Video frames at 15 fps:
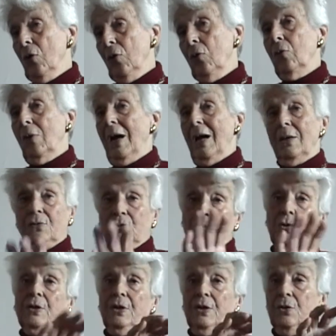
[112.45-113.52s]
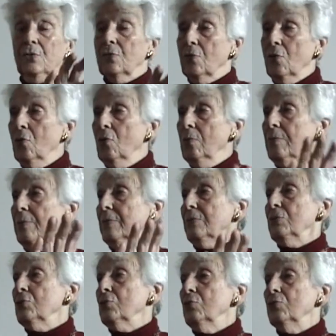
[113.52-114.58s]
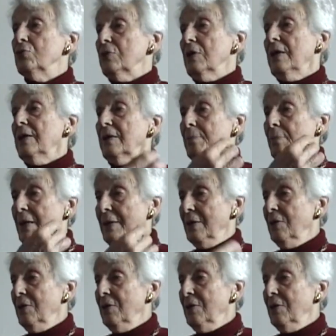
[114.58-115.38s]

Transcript: Oh, actually, in Rome, Jews like my